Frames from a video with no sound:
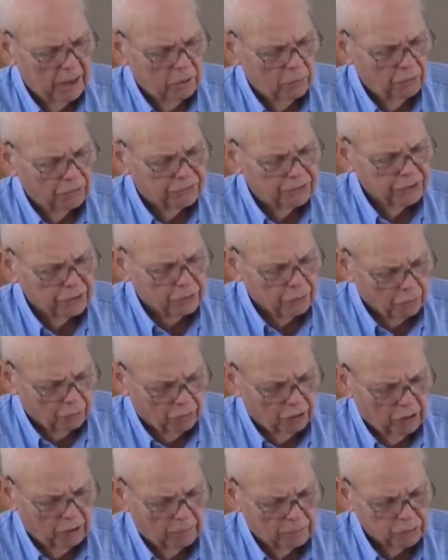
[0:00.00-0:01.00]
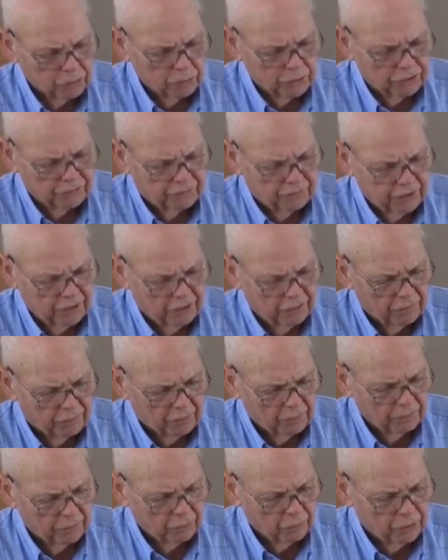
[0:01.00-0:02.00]
with the crumbs which fell
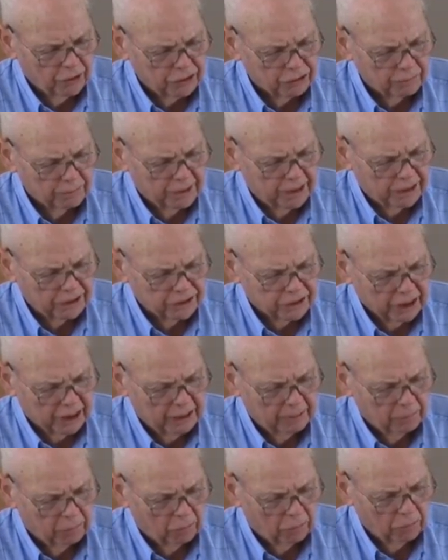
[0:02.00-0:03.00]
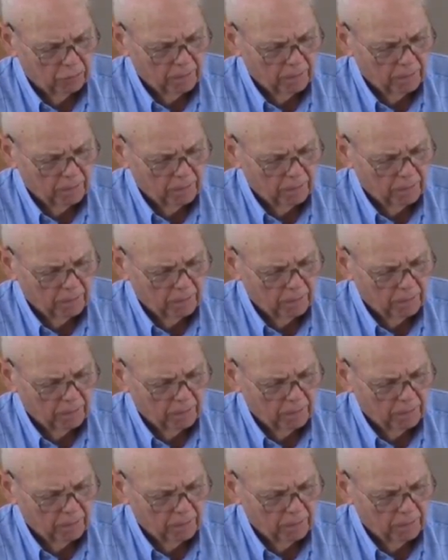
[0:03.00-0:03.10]
from the rich man's table.